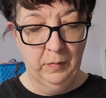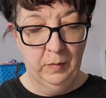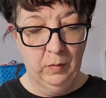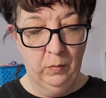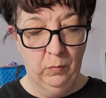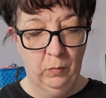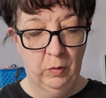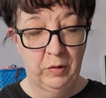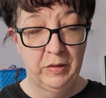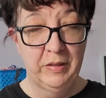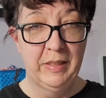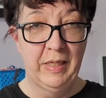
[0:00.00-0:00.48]

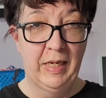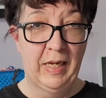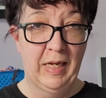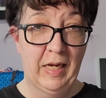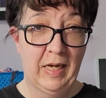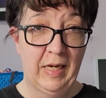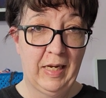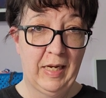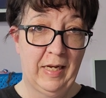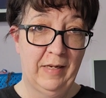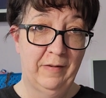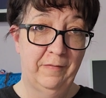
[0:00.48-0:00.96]
one day I
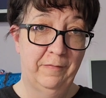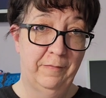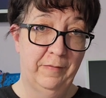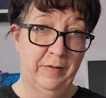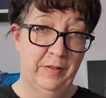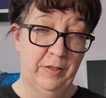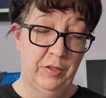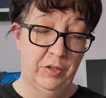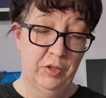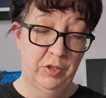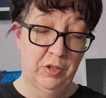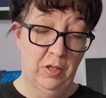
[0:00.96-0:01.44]
had
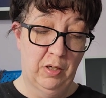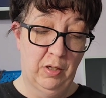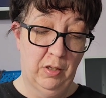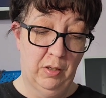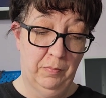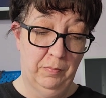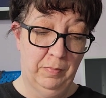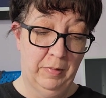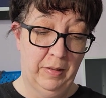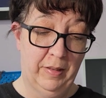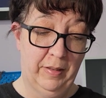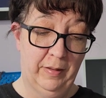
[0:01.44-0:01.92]
finished all
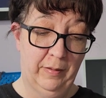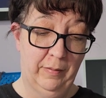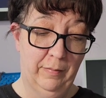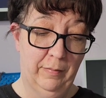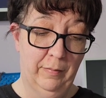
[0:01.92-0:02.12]
my